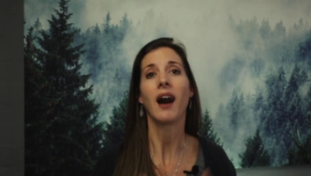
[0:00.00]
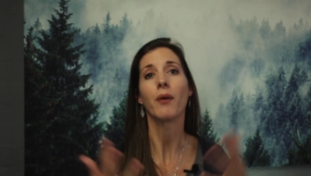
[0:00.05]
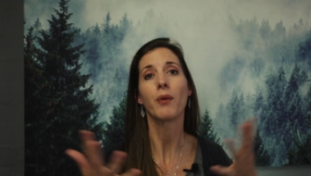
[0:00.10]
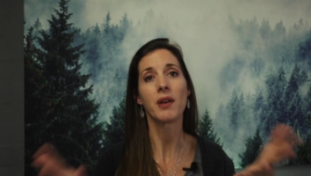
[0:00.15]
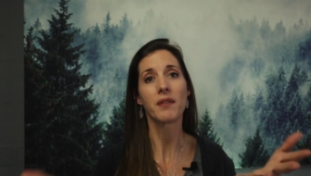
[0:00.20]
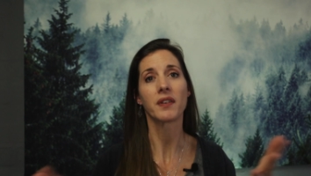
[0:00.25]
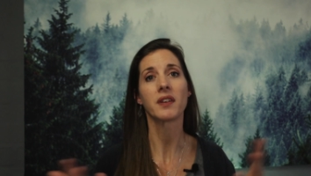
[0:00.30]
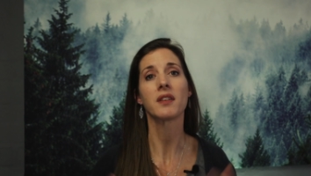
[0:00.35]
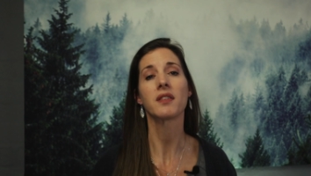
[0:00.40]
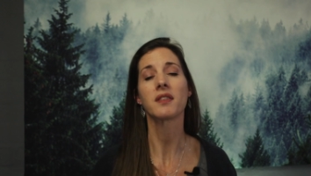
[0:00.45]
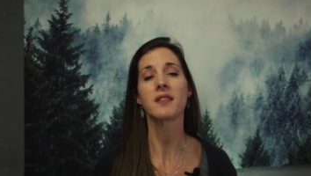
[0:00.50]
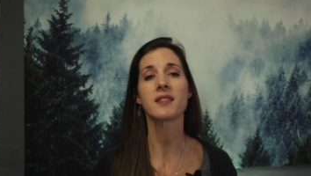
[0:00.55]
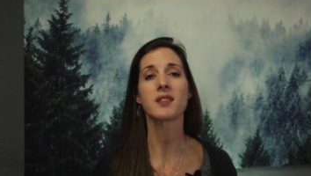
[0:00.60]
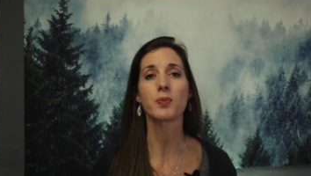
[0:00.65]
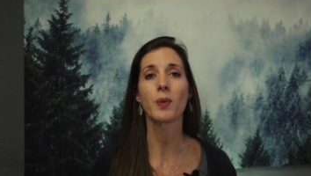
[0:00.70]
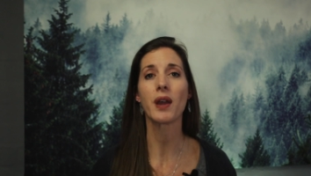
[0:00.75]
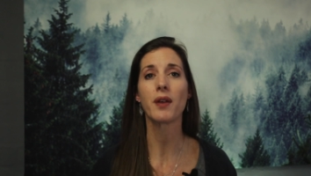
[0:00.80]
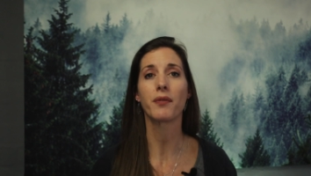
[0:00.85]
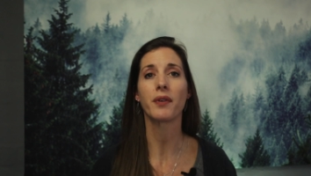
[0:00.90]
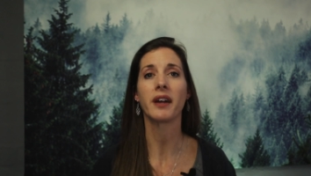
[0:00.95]
However, this
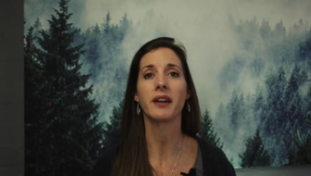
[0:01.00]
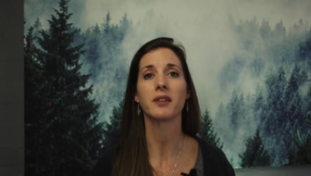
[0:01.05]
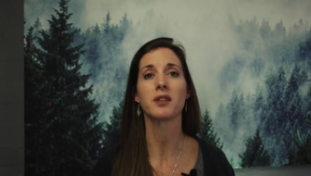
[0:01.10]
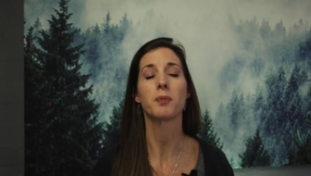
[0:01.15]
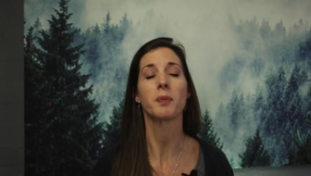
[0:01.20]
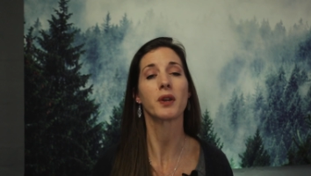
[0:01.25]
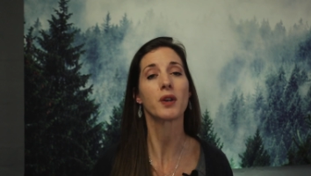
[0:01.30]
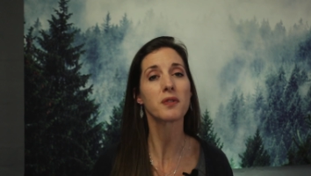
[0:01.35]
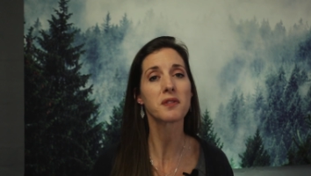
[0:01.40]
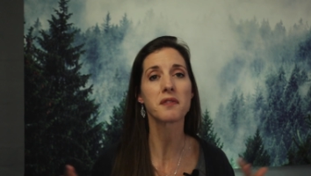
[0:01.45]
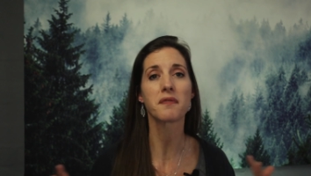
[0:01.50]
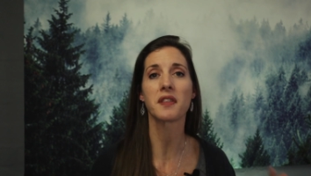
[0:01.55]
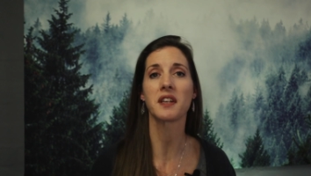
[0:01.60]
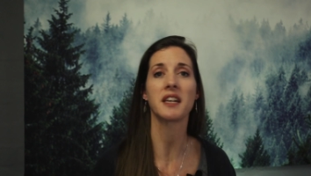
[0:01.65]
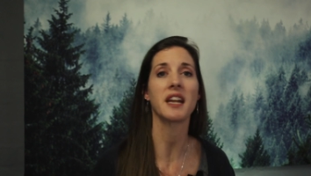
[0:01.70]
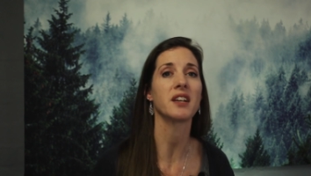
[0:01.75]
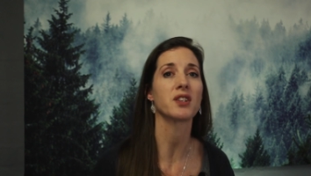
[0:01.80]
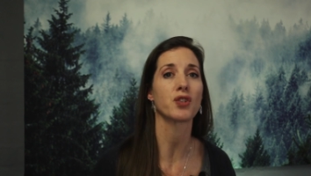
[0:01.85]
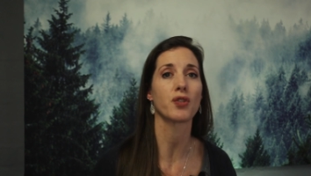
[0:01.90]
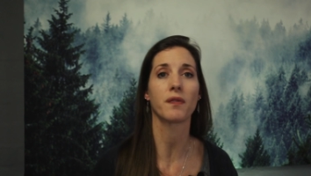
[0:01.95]
way around, because of the
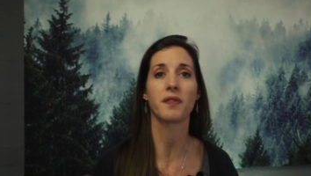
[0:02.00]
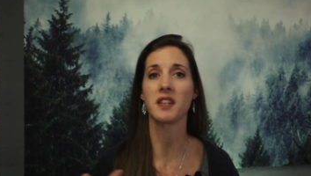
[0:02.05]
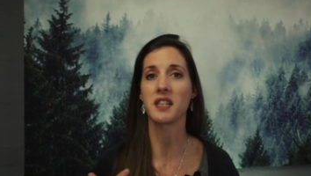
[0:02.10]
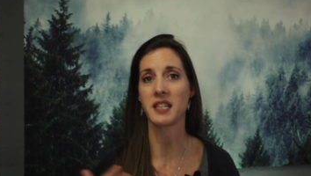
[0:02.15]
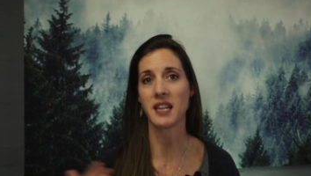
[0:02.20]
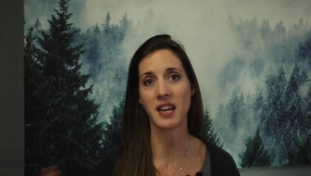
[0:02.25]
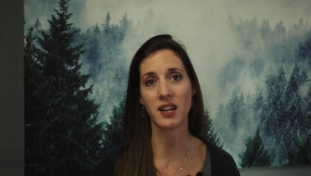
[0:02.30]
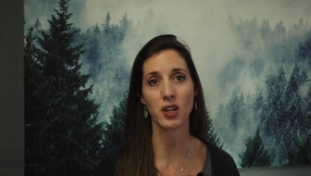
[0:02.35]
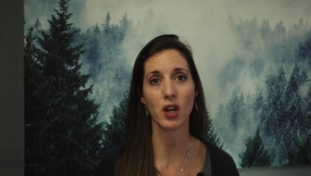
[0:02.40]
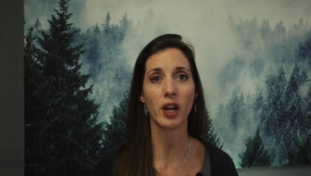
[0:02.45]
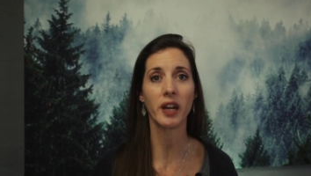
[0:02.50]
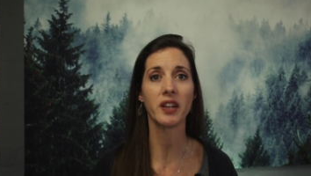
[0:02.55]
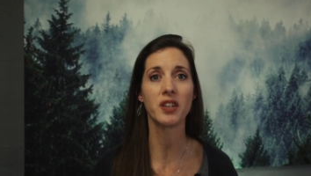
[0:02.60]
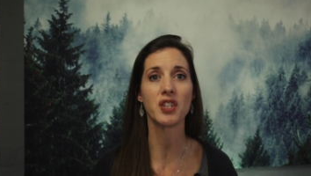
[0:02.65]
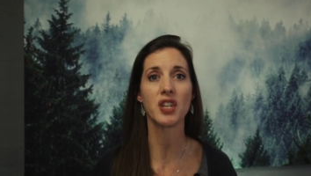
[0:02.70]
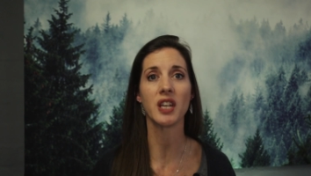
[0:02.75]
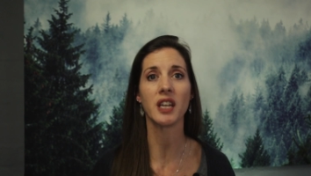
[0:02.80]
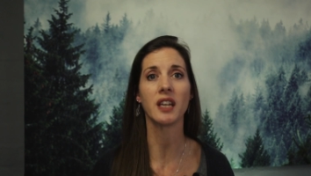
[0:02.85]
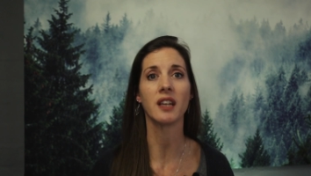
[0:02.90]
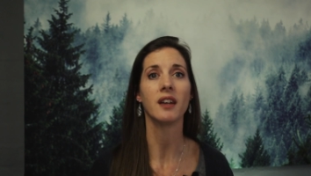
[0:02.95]
nature of the
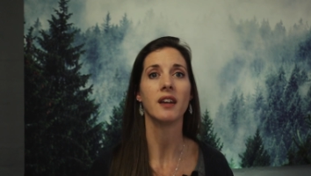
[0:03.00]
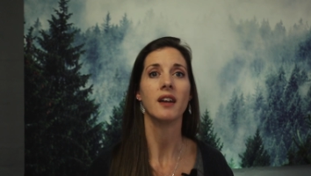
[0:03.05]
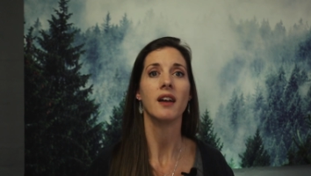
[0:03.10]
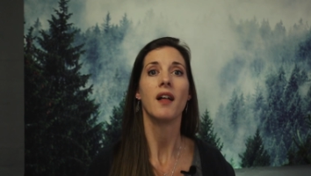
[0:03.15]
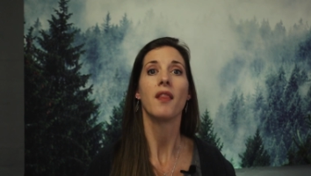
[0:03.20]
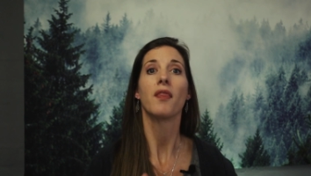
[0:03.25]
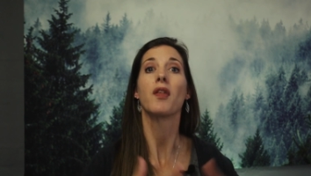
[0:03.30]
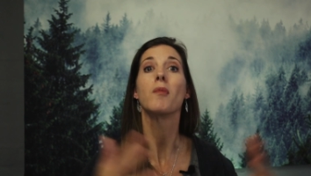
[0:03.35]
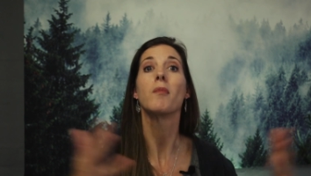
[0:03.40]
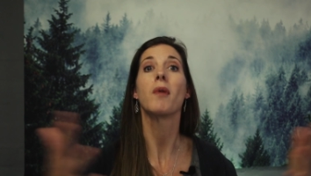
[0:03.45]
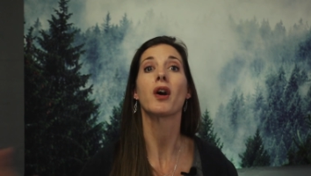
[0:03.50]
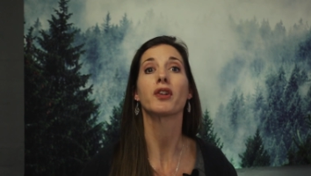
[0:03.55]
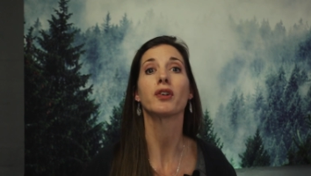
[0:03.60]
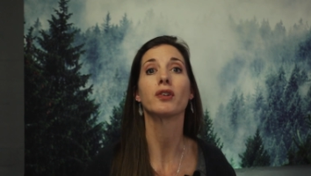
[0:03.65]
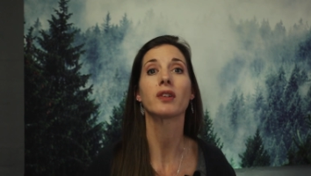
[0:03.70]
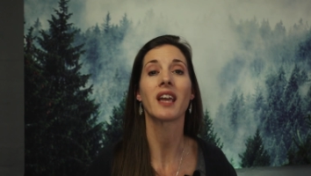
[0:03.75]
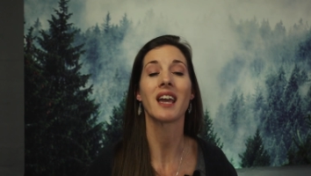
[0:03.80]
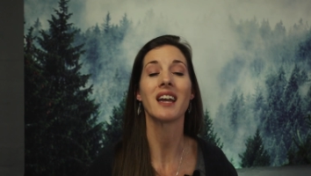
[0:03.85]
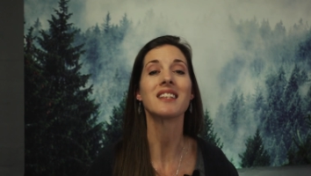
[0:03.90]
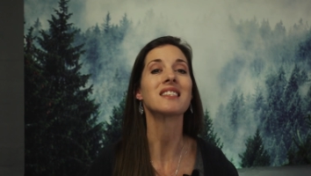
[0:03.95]
technology, the
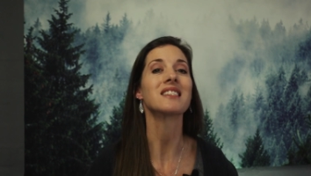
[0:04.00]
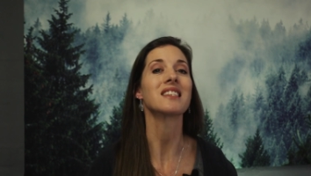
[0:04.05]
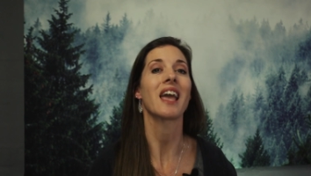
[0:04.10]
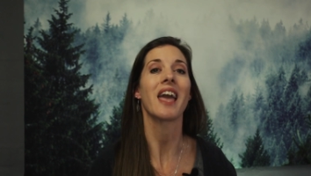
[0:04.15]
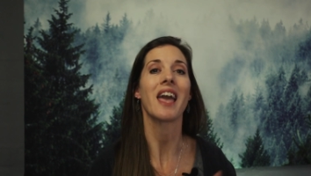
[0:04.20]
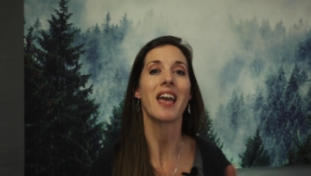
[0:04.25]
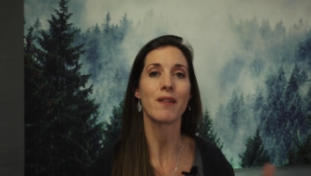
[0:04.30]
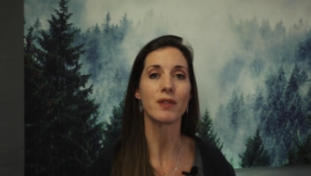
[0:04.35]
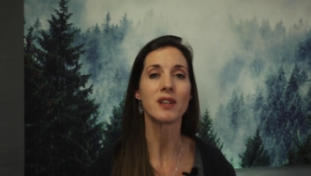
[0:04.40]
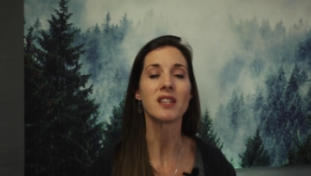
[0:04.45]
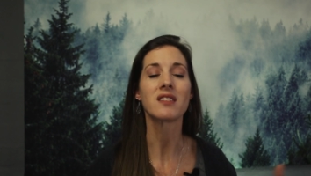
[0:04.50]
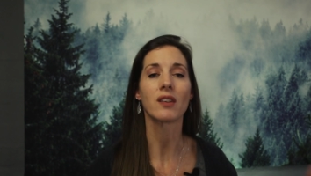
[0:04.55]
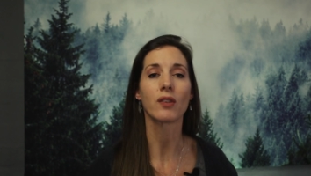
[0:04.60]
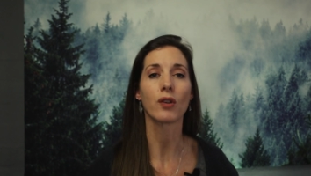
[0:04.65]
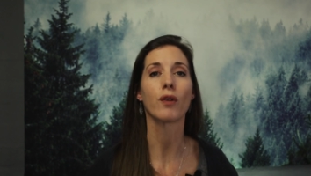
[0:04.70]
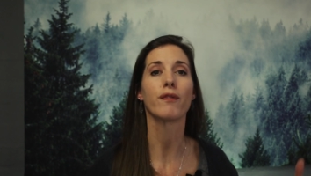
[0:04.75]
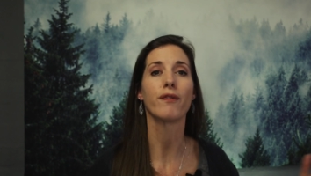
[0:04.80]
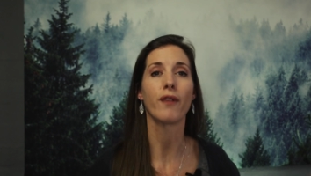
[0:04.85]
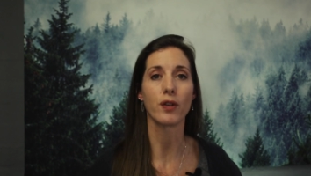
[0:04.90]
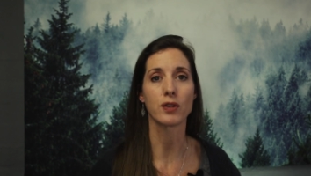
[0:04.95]
model gets every
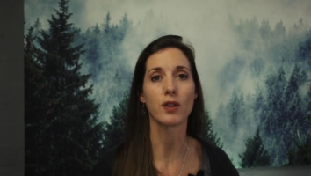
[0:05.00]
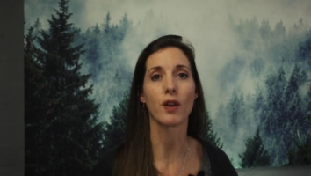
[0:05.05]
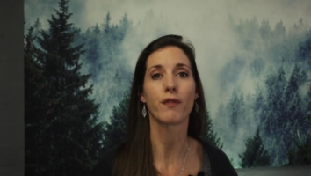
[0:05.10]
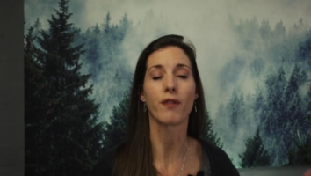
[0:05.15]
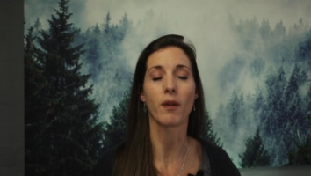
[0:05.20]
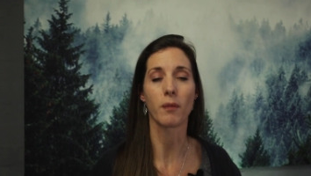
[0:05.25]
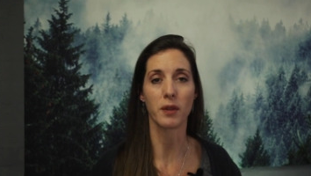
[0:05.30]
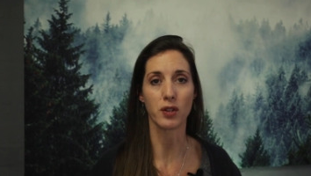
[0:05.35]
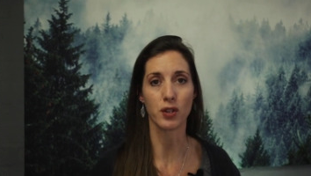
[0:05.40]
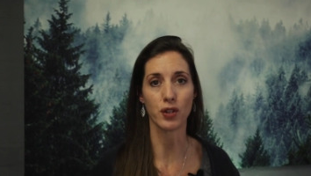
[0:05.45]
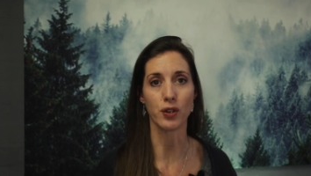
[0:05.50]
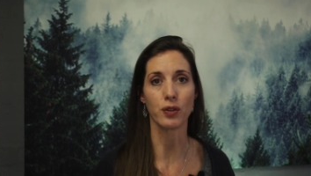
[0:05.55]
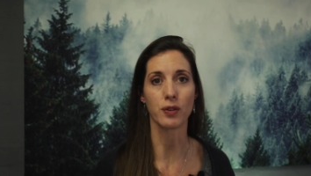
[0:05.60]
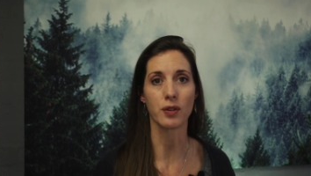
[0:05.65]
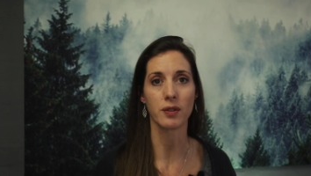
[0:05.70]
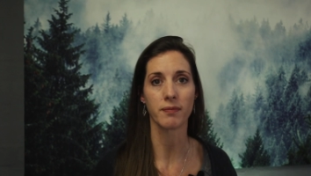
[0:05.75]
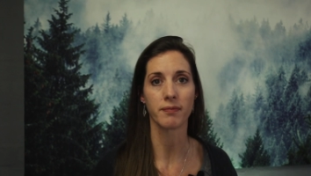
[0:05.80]
single photo from the shoot.